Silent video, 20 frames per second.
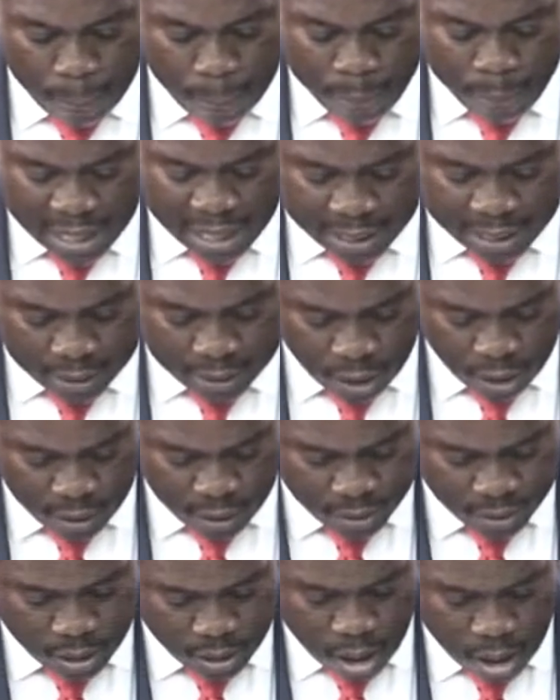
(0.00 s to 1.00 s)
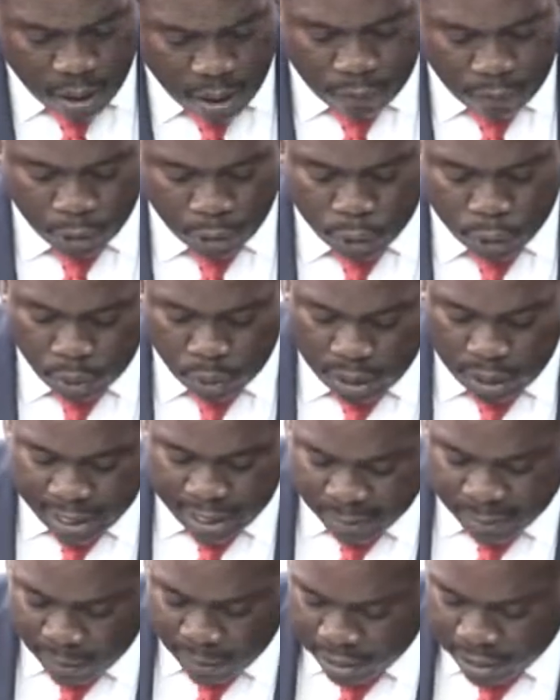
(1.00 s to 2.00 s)
million for total
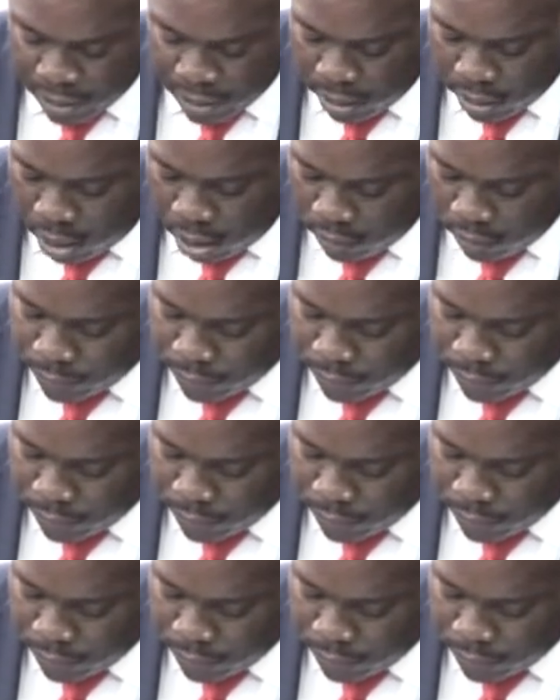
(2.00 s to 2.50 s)
expenditure of